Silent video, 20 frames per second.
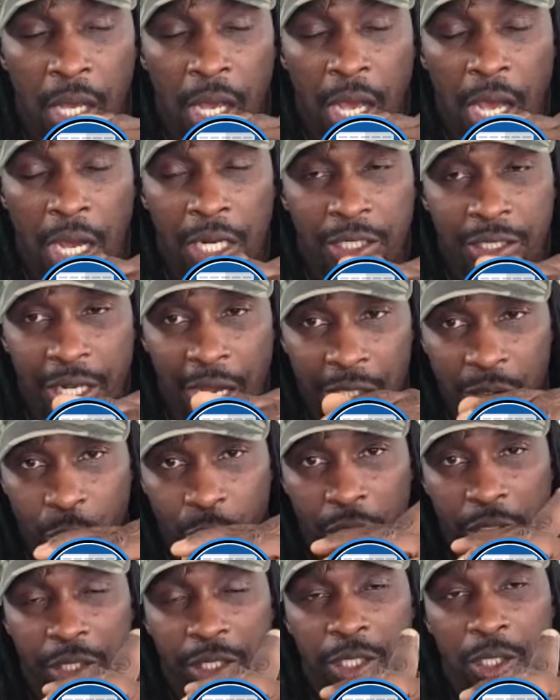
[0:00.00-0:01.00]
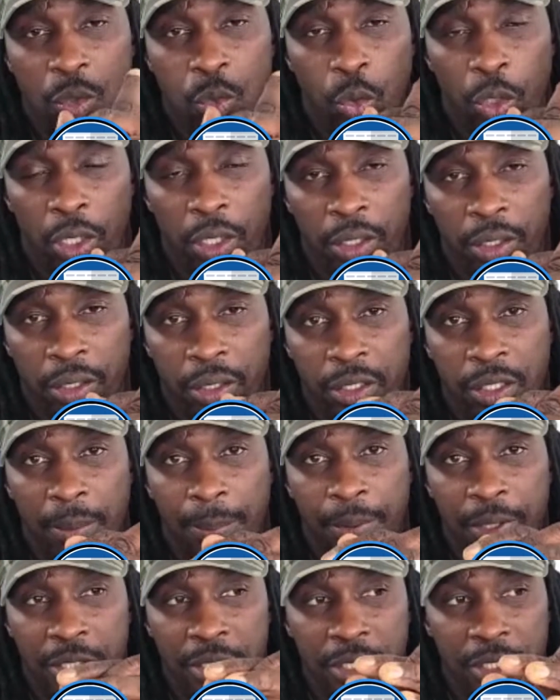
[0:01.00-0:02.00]
And that will equal your
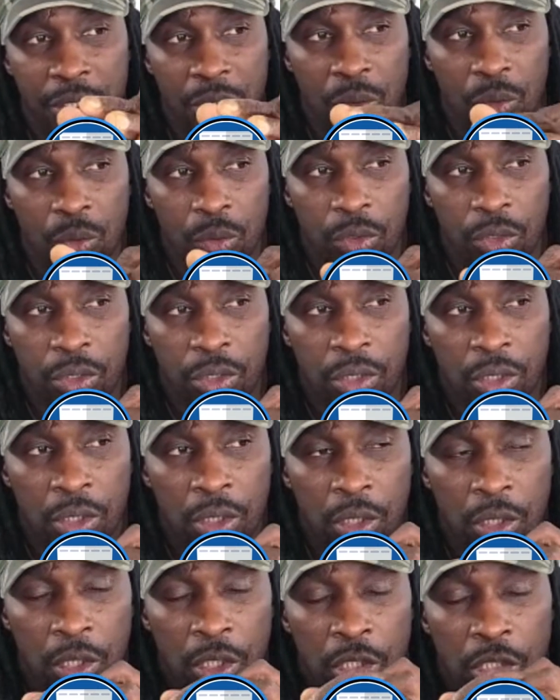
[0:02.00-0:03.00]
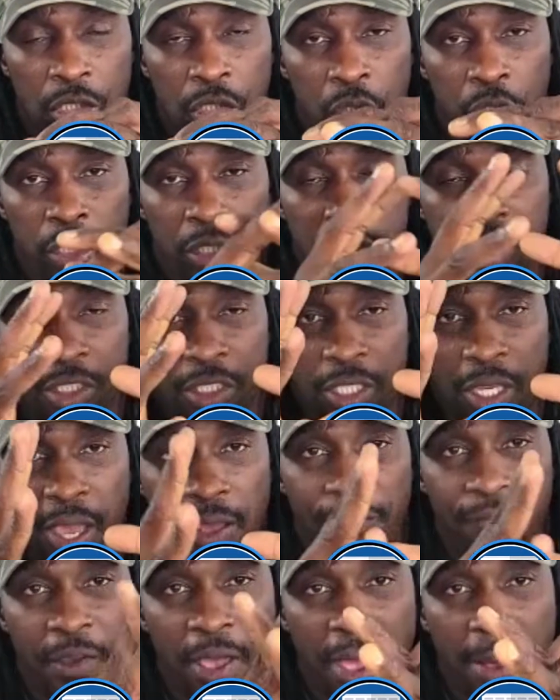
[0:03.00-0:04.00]
BTUs. So your
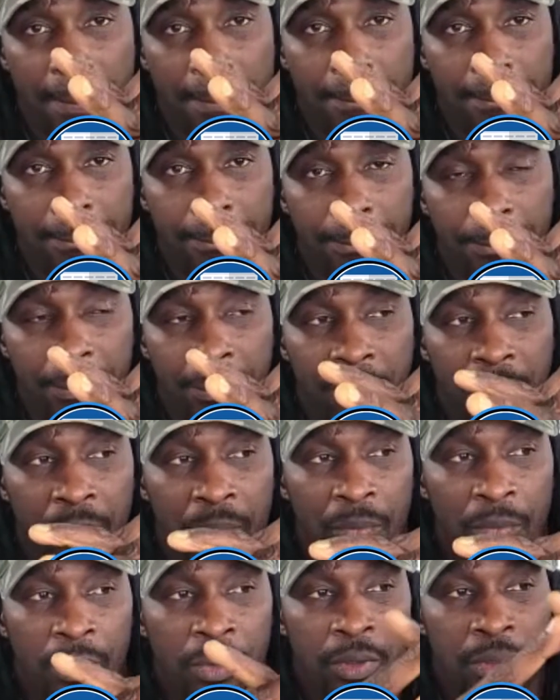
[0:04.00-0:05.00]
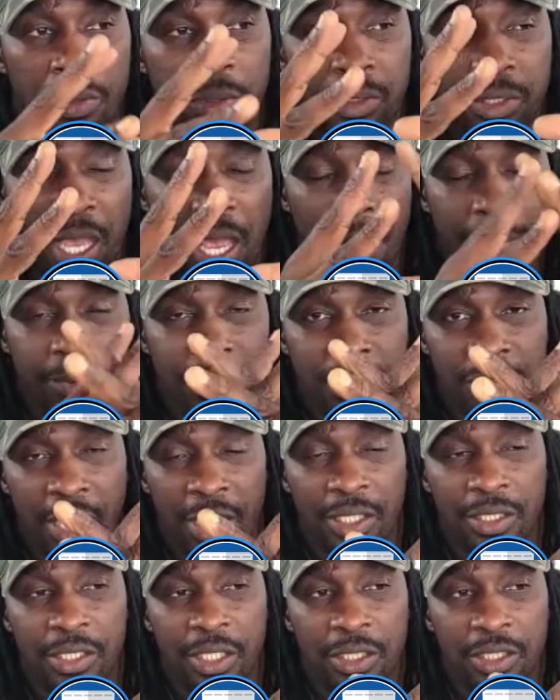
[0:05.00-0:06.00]
CFM times
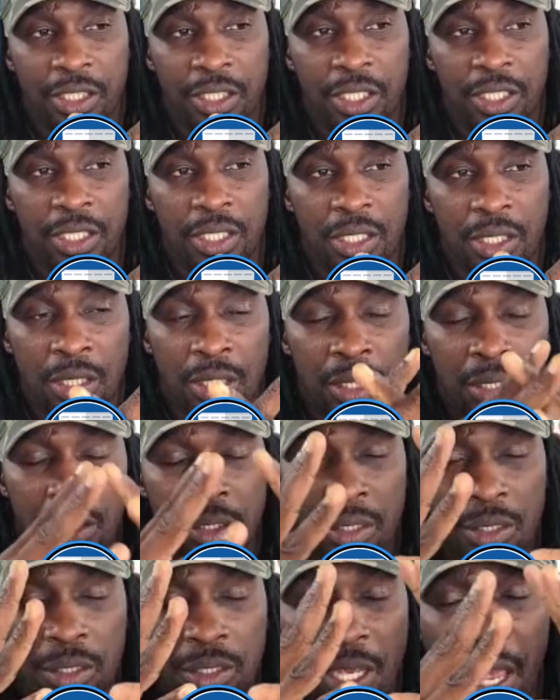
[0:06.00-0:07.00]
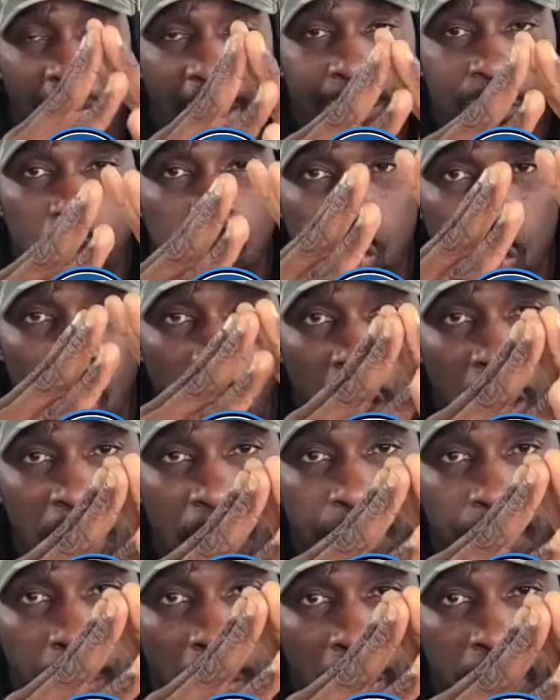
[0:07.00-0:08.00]
delta T times
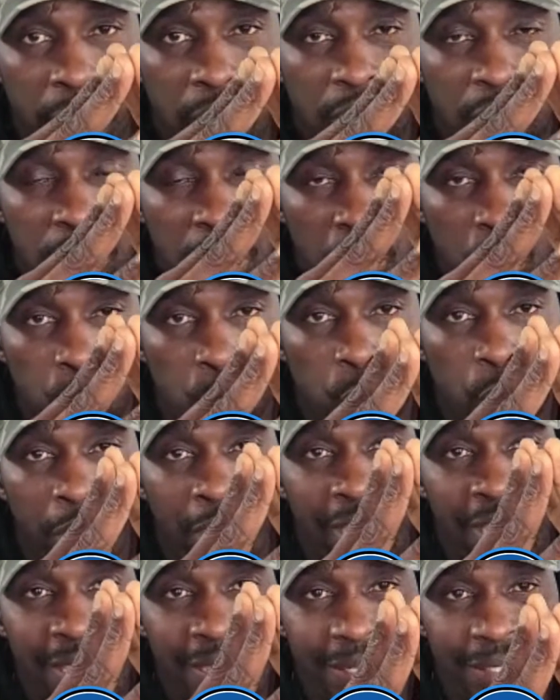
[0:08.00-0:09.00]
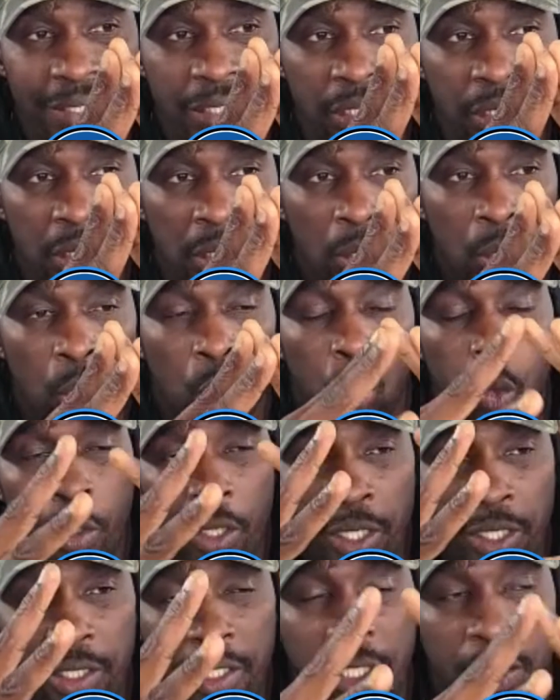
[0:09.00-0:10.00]
1.08
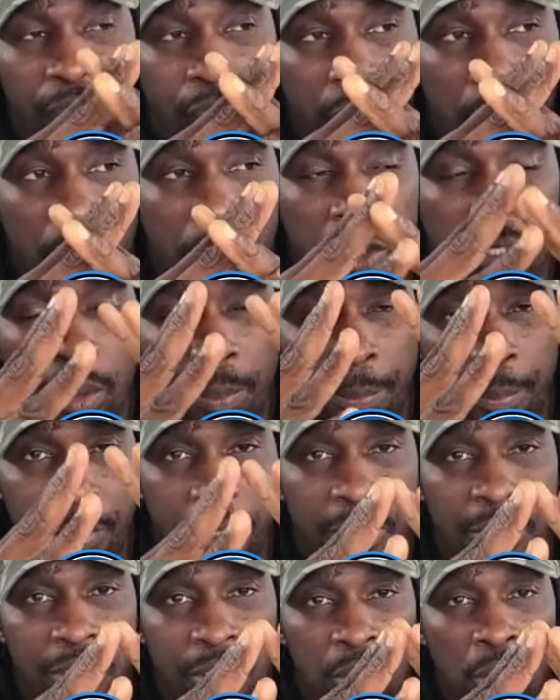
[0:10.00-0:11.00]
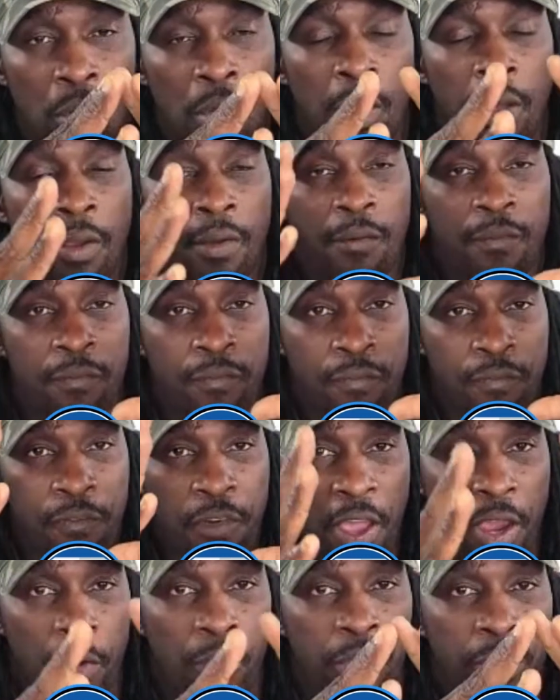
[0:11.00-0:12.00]
will give you your BTU.
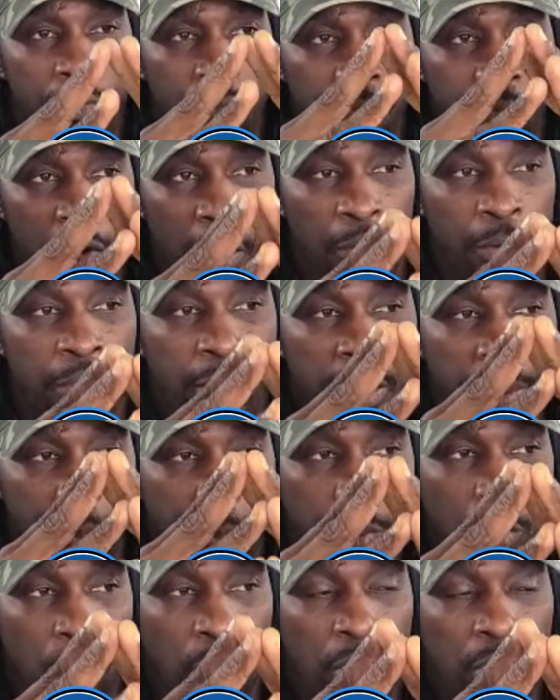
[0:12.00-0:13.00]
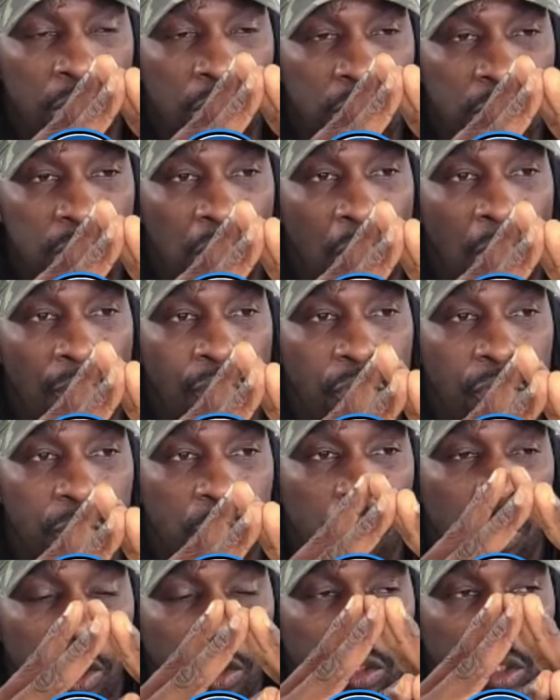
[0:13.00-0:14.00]
Very, very important stuff if
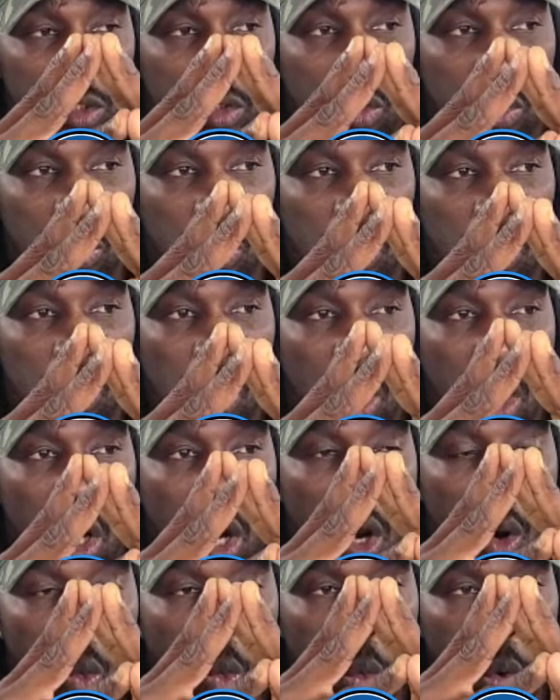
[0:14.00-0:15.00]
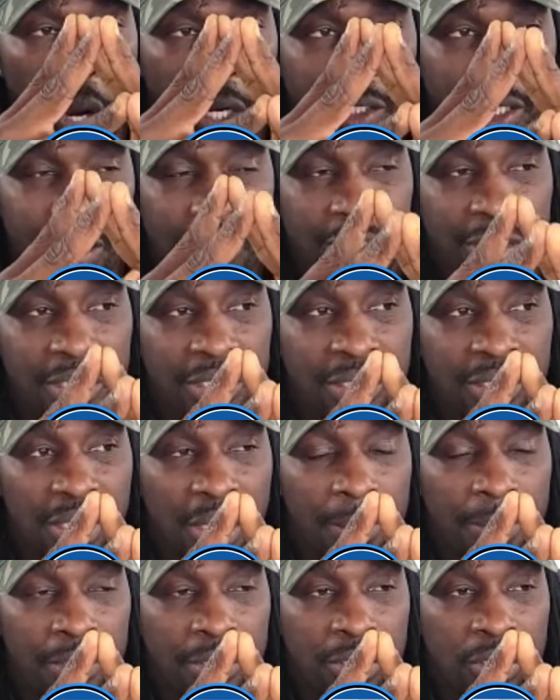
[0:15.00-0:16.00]
you want to know what that
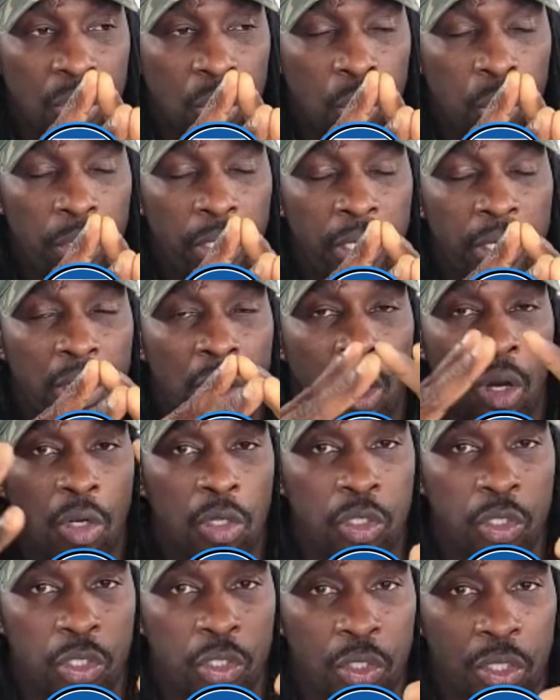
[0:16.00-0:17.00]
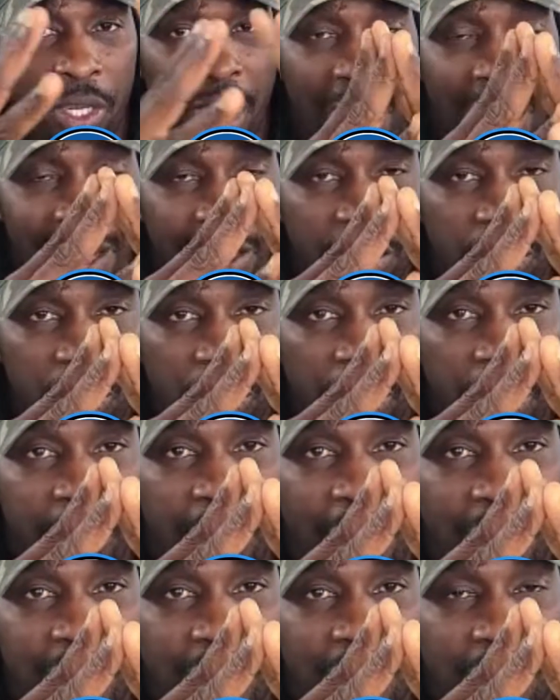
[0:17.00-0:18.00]
system is doing, how do you calculate
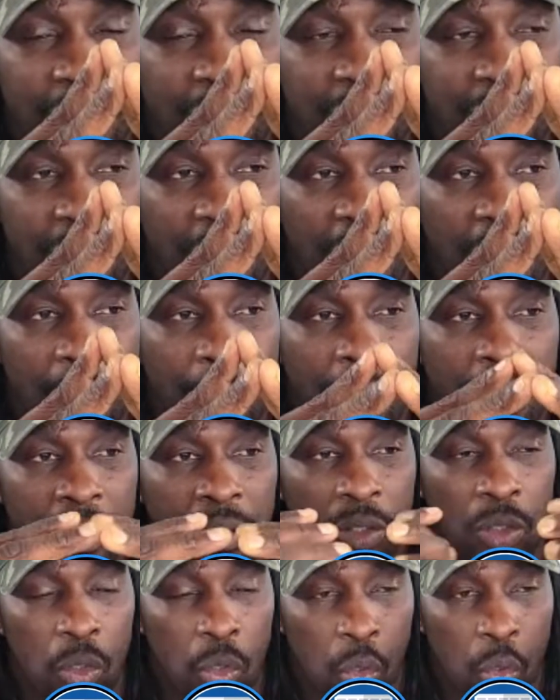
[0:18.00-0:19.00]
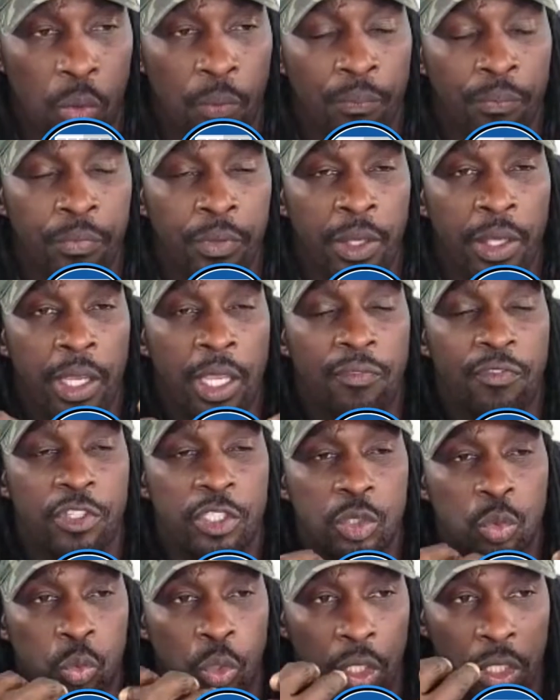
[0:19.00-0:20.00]
that system and know if
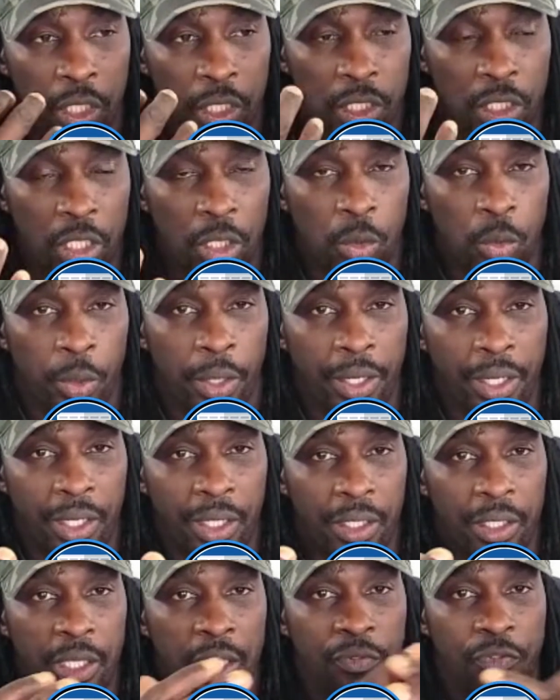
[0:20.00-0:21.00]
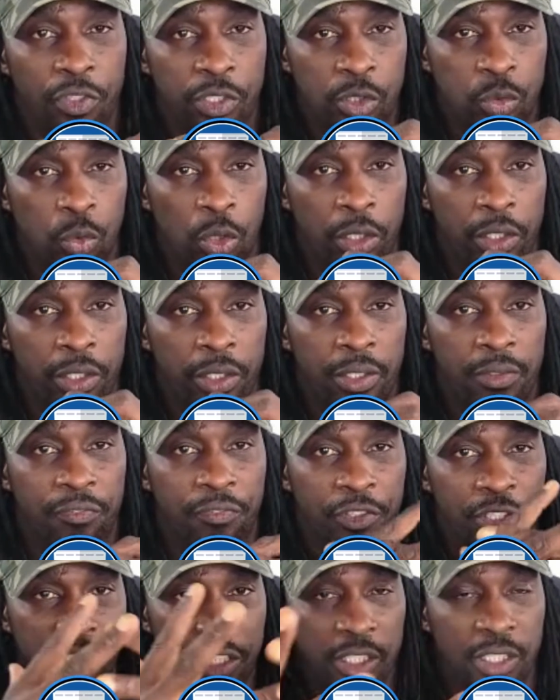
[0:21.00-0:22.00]
it's working correctly, if it's working
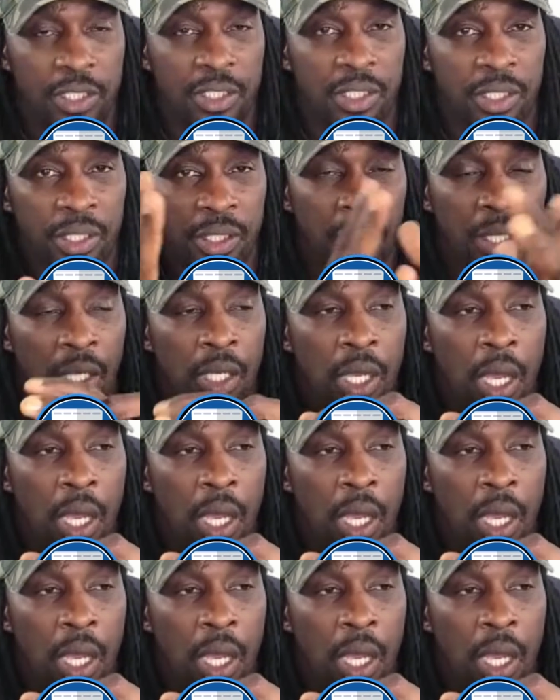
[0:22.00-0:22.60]
efficiently.